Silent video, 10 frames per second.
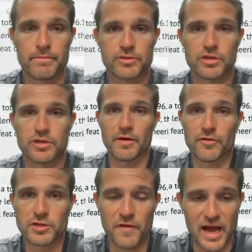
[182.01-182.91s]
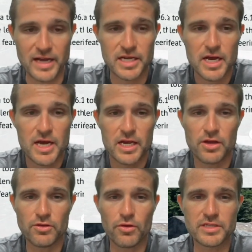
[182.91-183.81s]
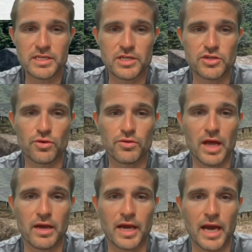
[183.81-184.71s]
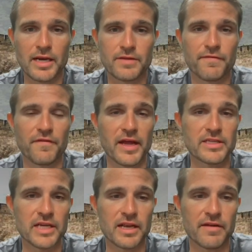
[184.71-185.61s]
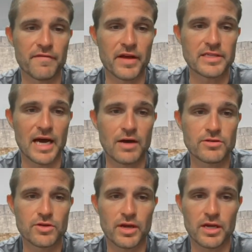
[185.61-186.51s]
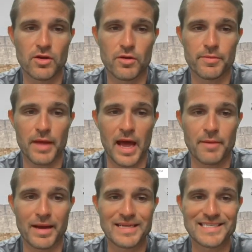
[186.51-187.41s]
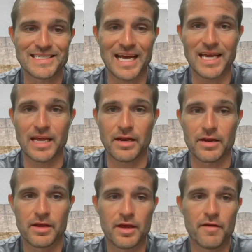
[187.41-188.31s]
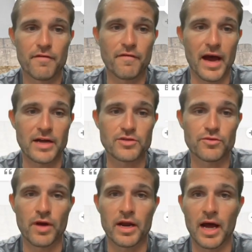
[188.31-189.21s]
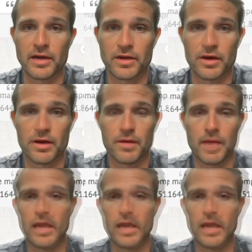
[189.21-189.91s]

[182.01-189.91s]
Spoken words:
So first fact. You'll notice as I scroll down, it kind of fades in and fades out. So I can go and add my second fact right on here.